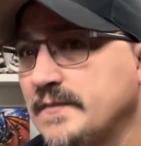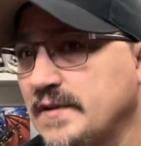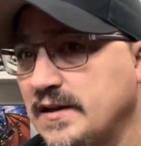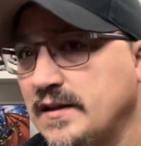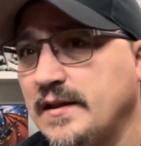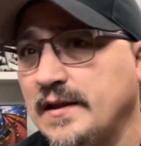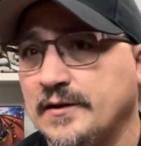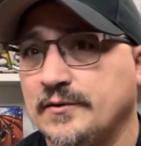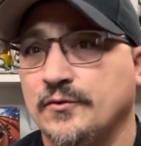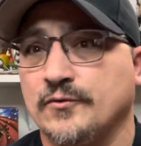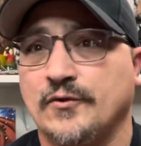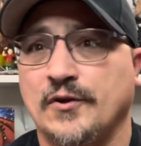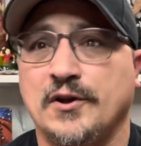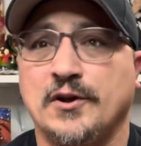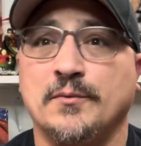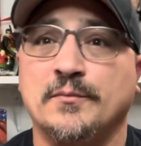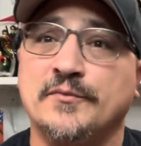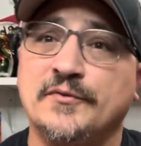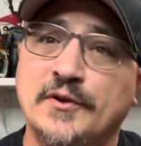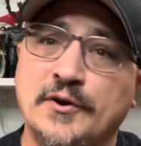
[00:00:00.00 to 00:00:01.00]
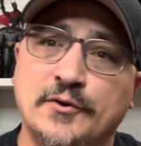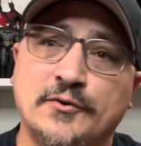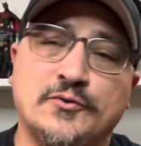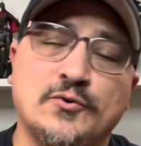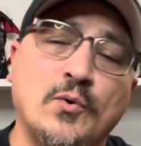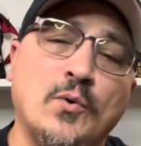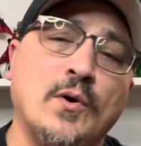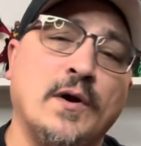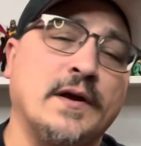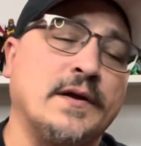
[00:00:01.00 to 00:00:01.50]
collector's items that are
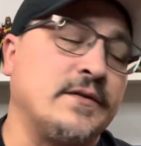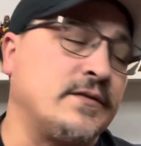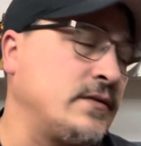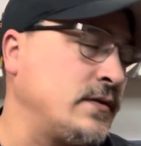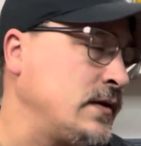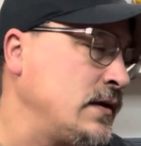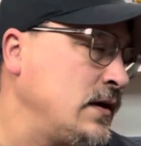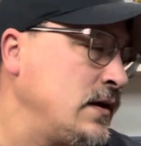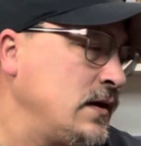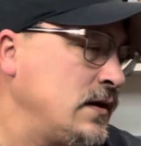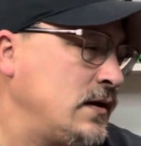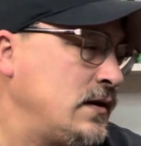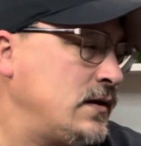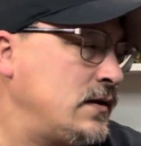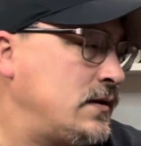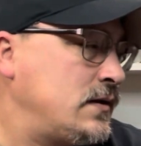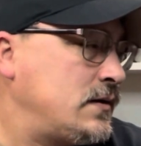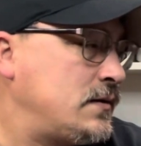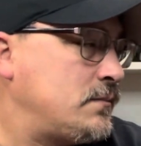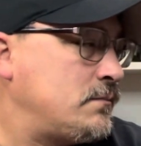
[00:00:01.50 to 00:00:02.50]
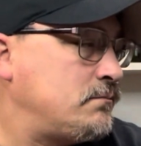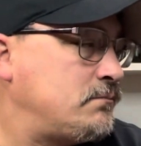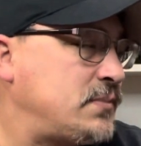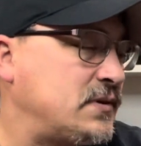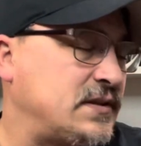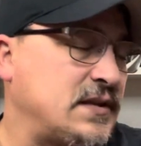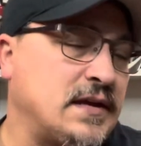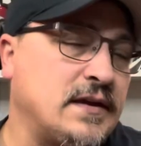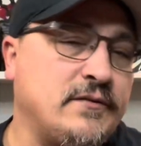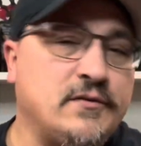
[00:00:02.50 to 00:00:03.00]
toys, but
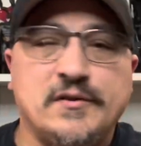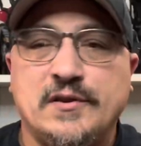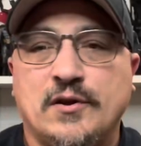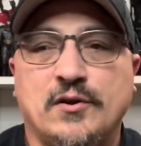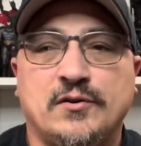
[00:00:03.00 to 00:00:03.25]
they give you the